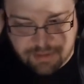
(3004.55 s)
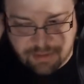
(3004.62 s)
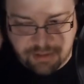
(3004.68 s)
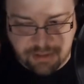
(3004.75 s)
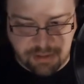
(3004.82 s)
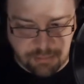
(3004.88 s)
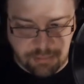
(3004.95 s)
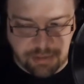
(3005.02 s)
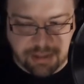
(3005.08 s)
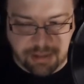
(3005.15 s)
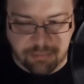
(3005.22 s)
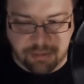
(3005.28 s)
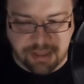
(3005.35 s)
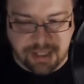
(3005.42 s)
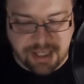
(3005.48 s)
Uh, you know, when they
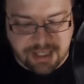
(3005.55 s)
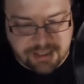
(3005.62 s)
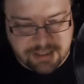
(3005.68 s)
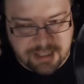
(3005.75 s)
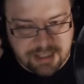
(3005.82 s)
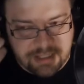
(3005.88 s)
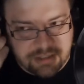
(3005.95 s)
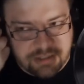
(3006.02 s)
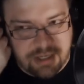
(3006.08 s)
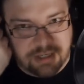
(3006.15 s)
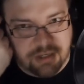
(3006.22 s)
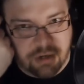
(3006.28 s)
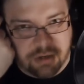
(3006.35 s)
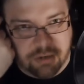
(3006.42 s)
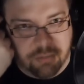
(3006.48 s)
were kids, they just
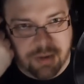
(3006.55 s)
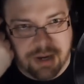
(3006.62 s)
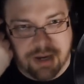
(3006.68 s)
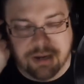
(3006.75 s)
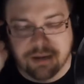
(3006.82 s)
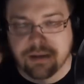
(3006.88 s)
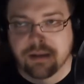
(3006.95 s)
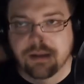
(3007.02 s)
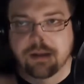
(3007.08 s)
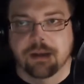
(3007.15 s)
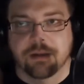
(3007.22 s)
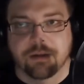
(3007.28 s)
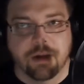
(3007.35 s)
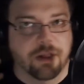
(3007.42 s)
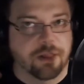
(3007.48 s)
had gone away
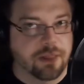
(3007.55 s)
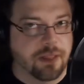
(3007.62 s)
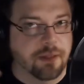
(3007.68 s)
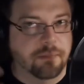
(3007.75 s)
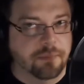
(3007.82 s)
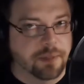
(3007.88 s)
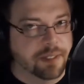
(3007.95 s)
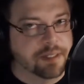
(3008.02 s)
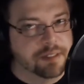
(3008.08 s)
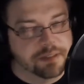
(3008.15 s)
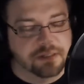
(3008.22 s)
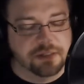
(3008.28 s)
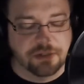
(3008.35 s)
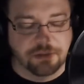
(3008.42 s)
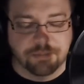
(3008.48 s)
on them
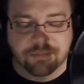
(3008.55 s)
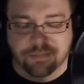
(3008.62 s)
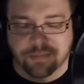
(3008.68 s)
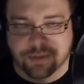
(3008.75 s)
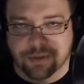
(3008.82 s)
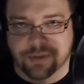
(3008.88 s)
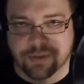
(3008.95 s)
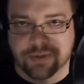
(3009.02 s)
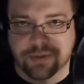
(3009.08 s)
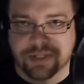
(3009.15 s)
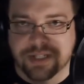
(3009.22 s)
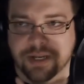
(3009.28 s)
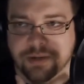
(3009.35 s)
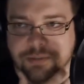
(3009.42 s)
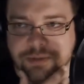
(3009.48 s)
because you know the surgery
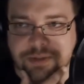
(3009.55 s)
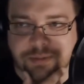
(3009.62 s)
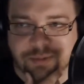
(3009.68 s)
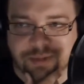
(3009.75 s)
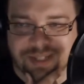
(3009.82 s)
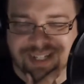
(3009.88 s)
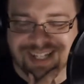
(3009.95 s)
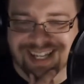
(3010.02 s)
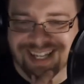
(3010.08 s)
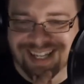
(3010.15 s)
site was.